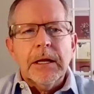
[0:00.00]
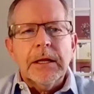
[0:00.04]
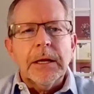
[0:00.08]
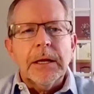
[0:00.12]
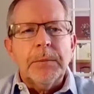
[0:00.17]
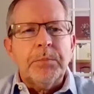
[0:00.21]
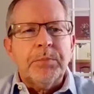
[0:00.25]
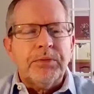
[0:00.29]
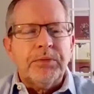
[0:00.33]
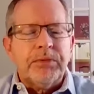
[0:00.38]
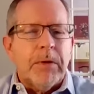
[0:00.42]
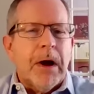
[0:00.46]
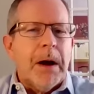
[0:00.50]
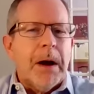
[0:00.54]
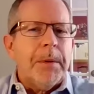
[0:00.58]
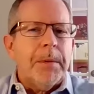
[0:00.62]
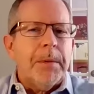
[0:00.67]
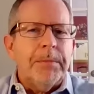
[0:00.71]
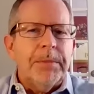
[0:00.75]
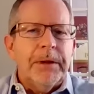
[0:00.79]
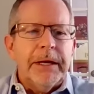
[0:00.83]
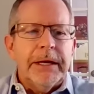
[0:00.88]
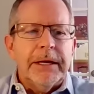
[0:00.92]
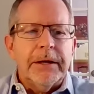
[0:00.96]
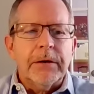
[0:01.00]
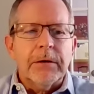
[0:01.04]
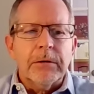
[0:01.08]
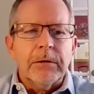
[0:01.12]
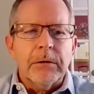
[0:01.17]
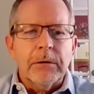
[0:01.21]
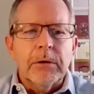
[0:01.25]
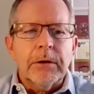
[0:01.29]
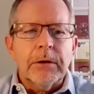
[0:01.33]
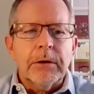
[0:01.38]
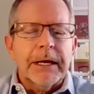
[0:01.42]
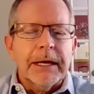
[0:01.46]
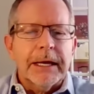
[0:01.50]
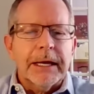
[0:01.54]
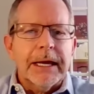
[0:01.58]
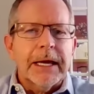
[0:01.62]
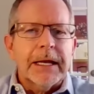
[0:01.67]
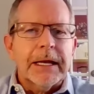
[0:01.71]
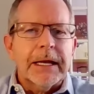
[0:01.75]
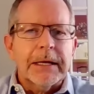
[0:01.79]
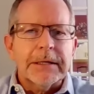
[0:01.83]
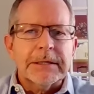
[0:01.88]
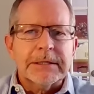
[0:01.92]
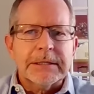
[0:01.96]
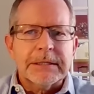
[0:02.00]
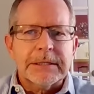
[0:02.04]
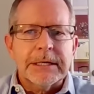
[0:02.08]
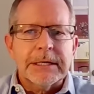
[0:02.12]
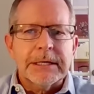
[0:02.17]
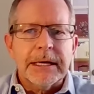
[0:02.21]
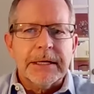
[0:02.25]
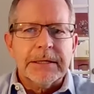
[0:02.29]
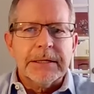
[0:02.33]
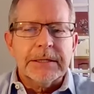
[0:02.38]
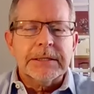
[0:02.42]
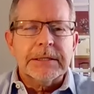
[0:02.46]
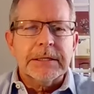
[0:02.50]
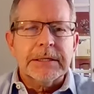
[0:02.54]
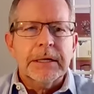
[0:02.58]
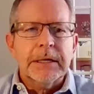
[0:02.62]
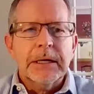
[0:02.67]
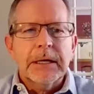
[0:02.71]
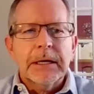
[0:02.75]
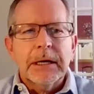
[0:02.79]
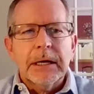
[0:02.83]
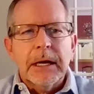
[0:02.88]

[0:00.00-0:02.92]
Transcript: they probably are looking at a six.